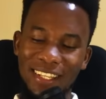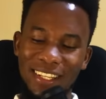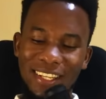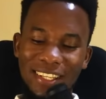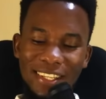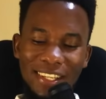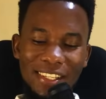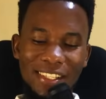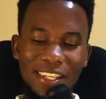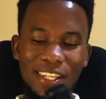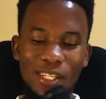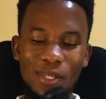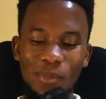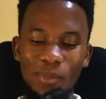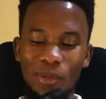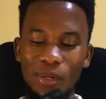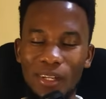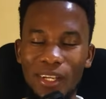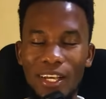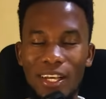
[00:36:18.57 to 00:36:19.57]
This is J T
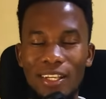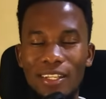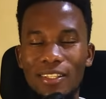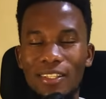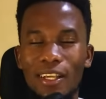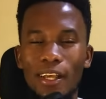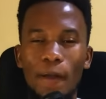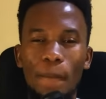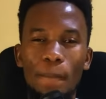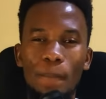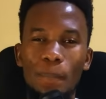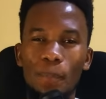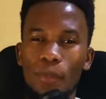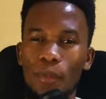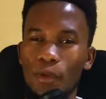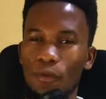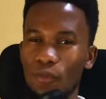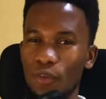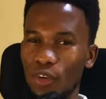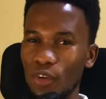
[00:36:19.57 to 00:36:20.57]
Podcast.
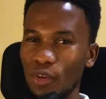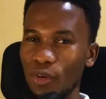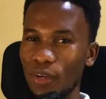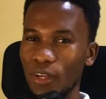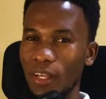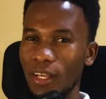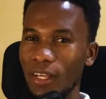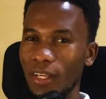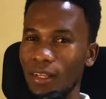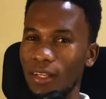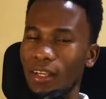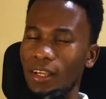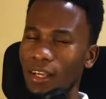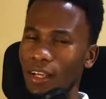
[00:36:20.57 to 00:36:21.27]
If you're new here,